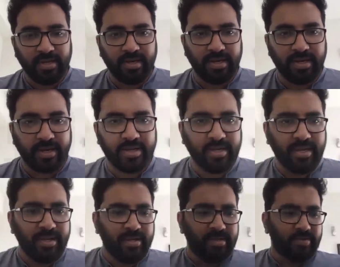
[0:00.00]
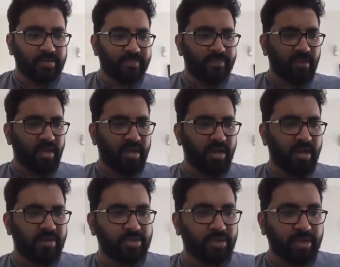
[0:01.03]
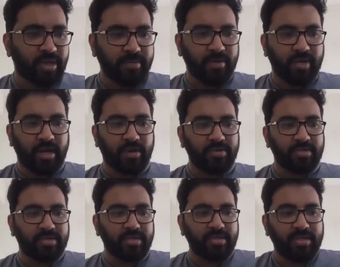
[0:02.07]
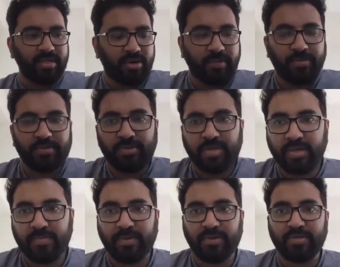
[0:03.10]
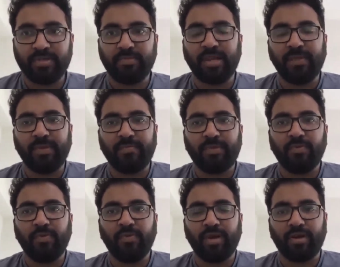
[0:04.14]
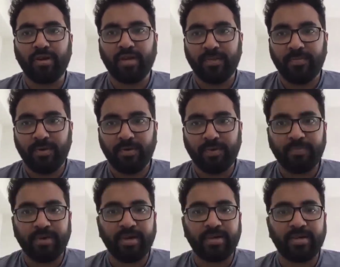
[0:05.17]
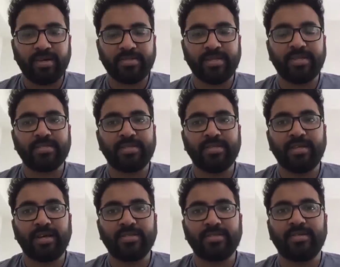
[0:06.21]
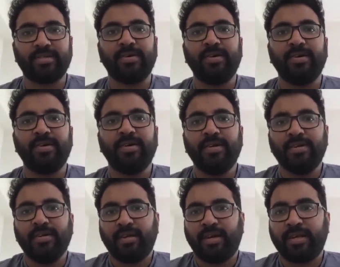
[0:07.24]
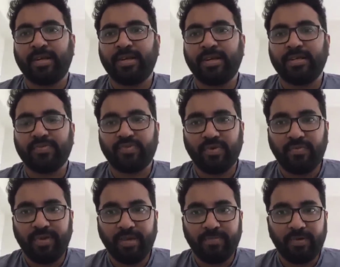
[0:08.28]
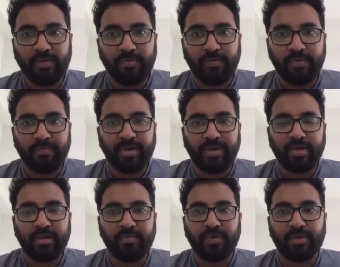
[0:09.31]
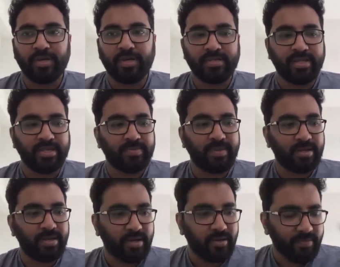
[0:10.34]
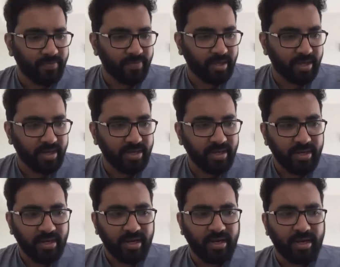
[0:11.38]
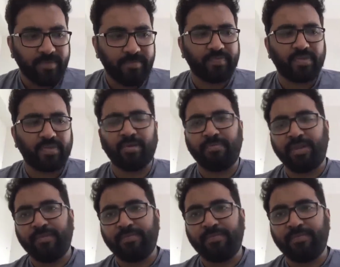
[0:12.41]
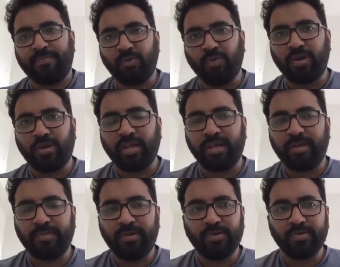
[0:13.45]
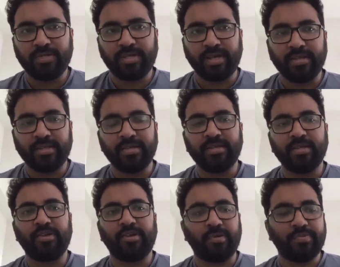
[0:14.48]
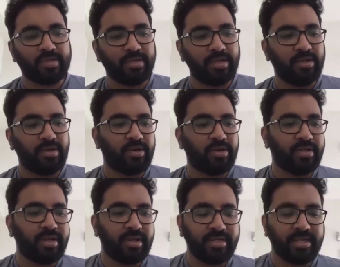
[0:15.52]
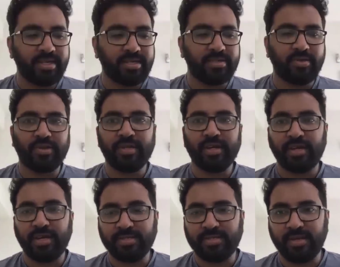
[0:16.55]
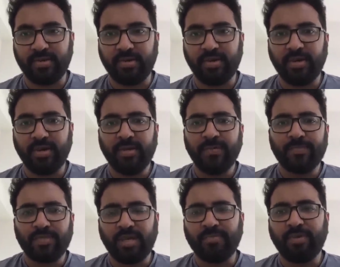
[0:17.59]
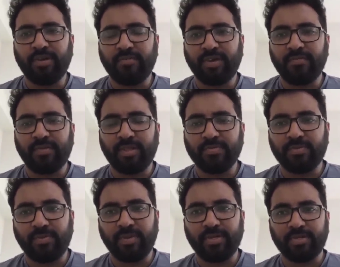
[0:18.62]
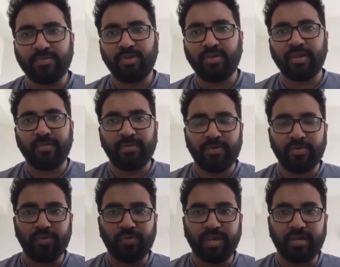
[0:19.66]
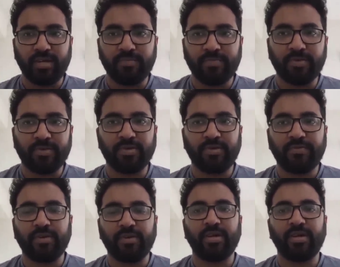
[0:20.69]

right? So I was talking about how this is an opportunity because uh, many people who were not able to prepare seriously in the last uh, ninety days would be able to prepare in a more serious manner now, right? Uh, many people who were not able to strengthen their optional or their G S or their essay or some part of their prelims preparation will be able to do that now because you've got an